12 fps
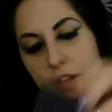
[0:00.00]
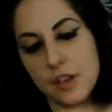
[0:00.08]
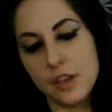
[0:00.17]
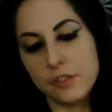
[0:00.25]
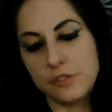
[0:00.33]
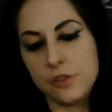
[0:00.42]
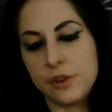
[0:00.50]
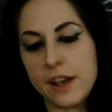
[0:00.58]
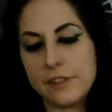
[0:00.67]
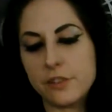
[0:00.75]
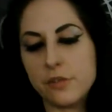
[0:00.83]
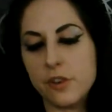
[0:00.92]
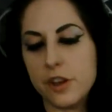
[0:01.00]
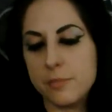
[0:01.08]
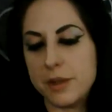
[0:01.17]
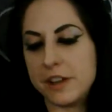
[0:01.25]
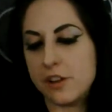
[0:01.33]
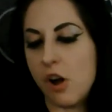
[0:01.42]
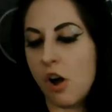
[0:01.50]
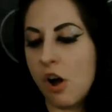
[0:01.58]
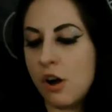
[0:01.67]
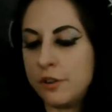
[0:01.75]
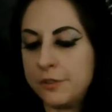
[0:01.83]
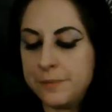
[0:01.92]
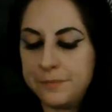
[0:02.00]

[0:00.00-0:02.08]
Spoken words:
So you guys are really being called